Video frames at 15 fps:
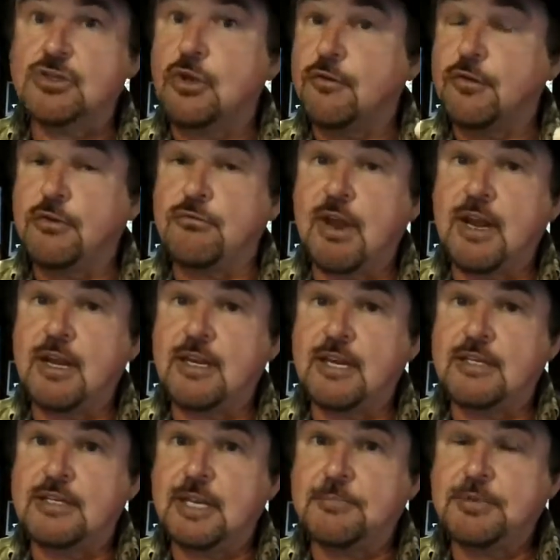So if you run
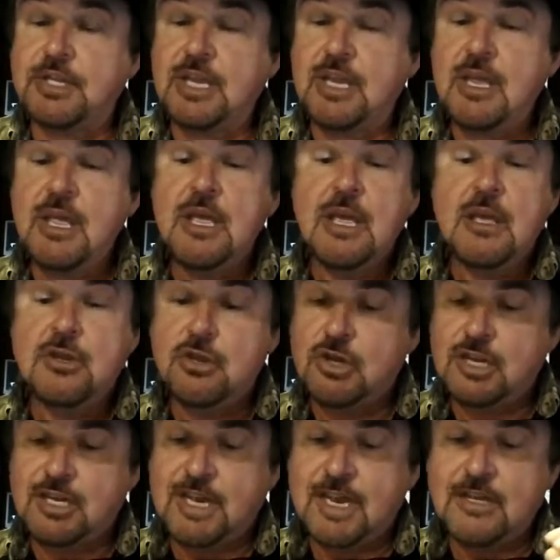into dipsy,
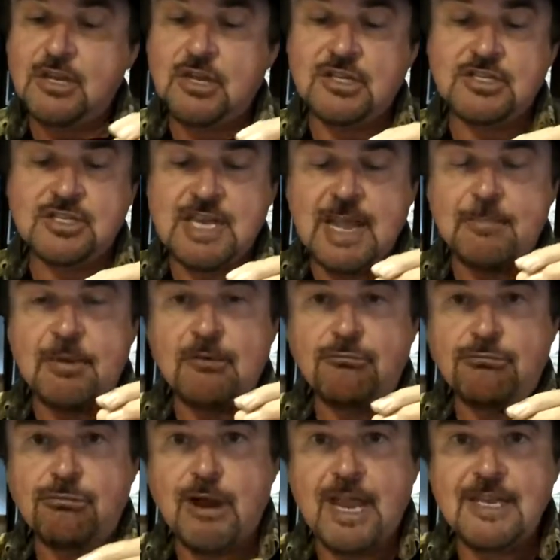you can snap it
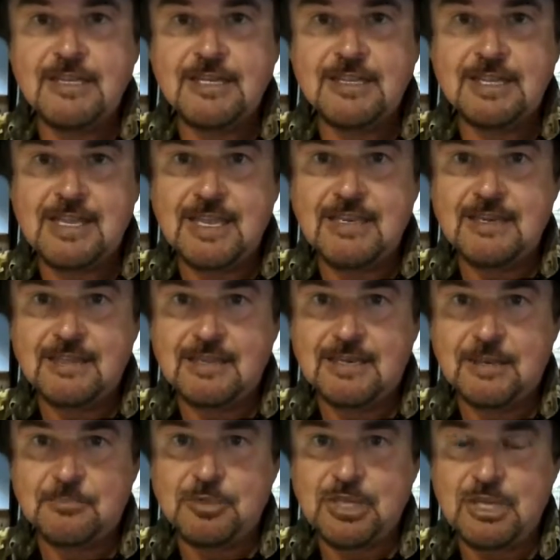right to the end of the
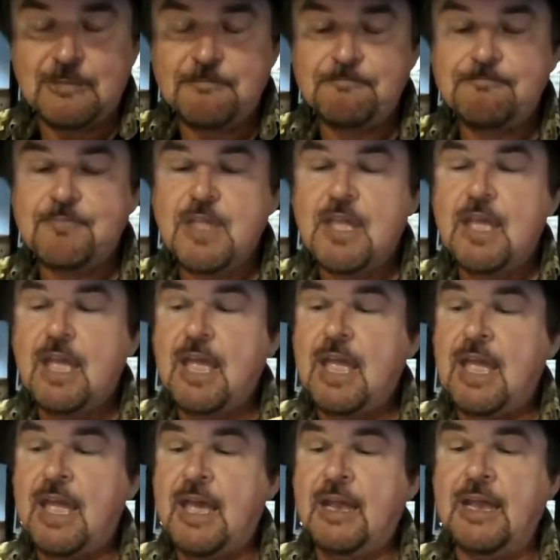dipsy,
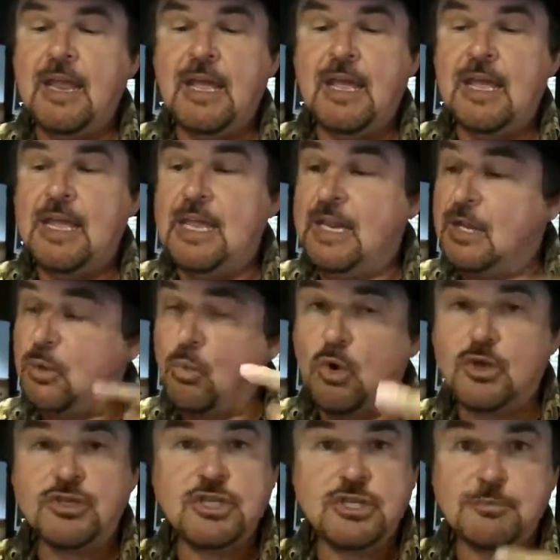and it'll
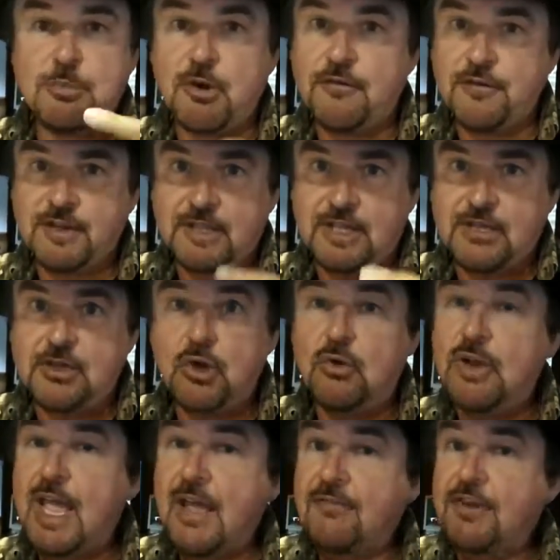work just perfectly. You
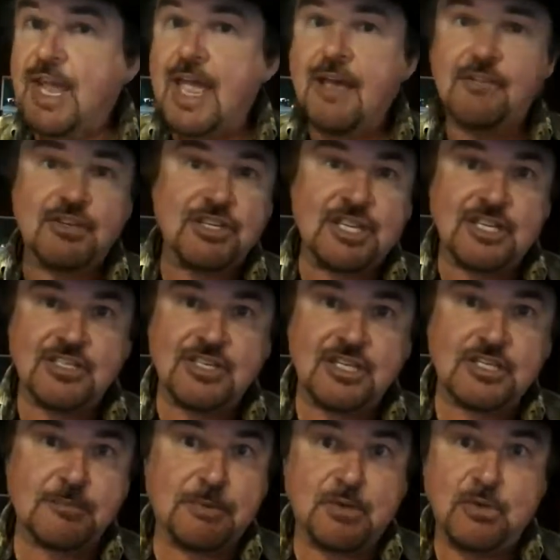don't have to have a
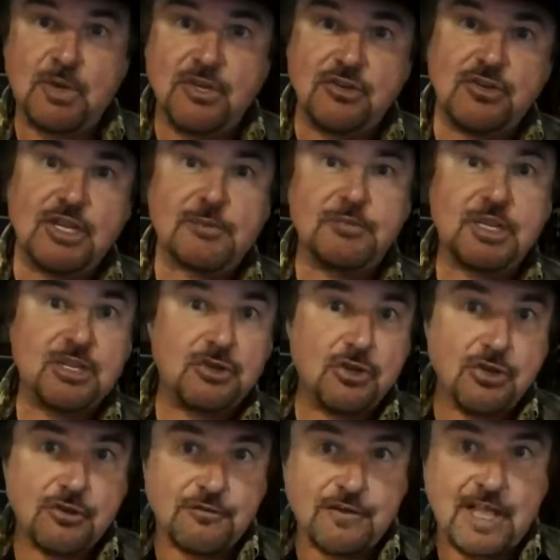distance between your dipsy
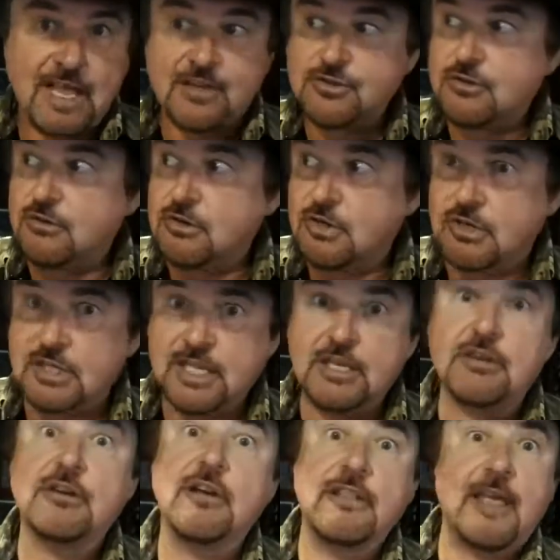to your flasher and a
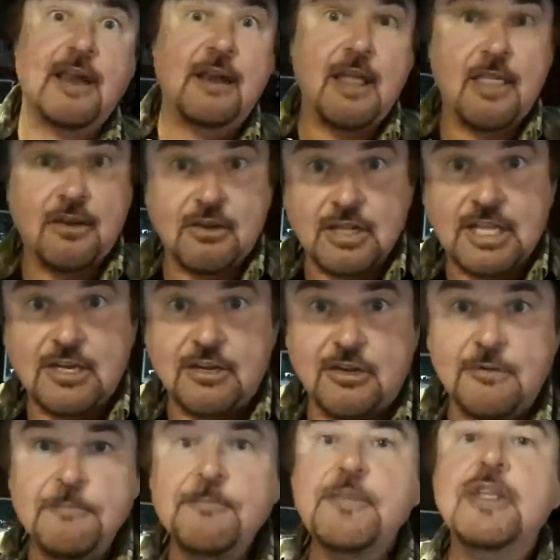leader and then another
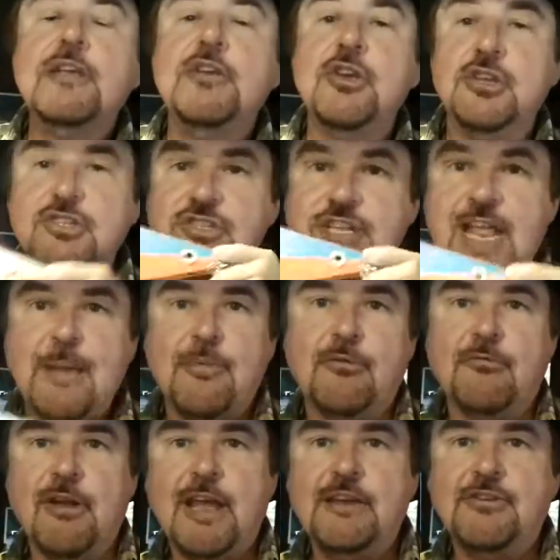leader. You can snap
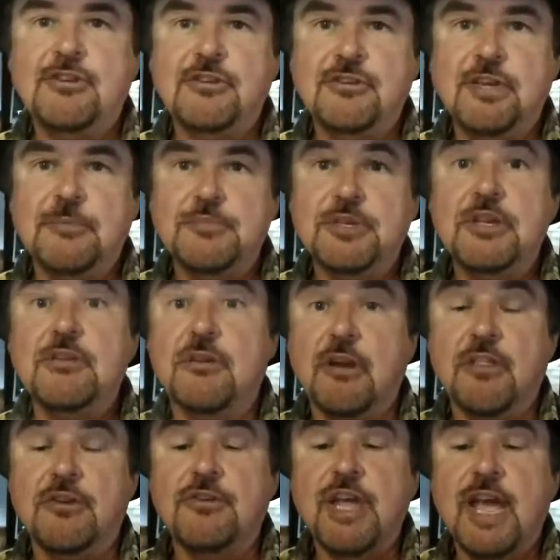it right to your dipsy
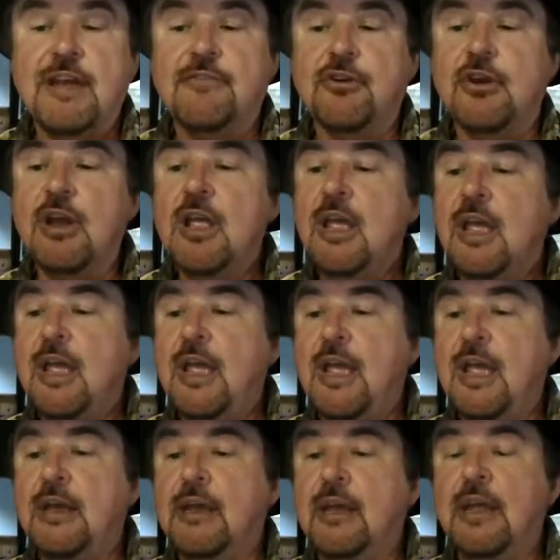or other diver,
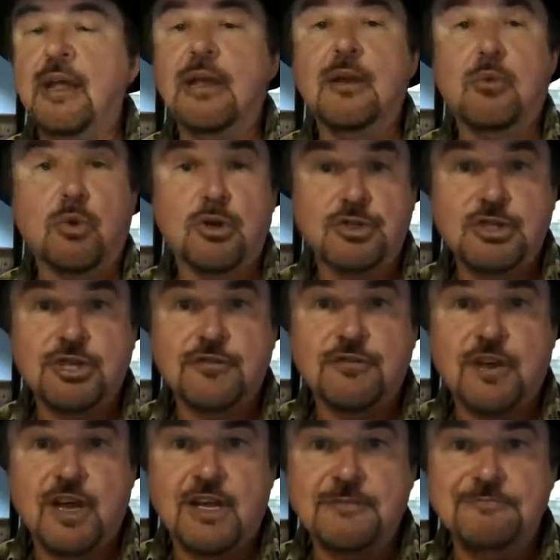and it'll work just
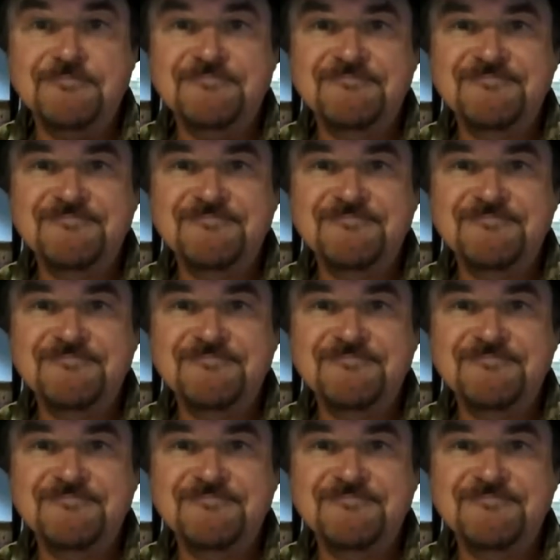fine.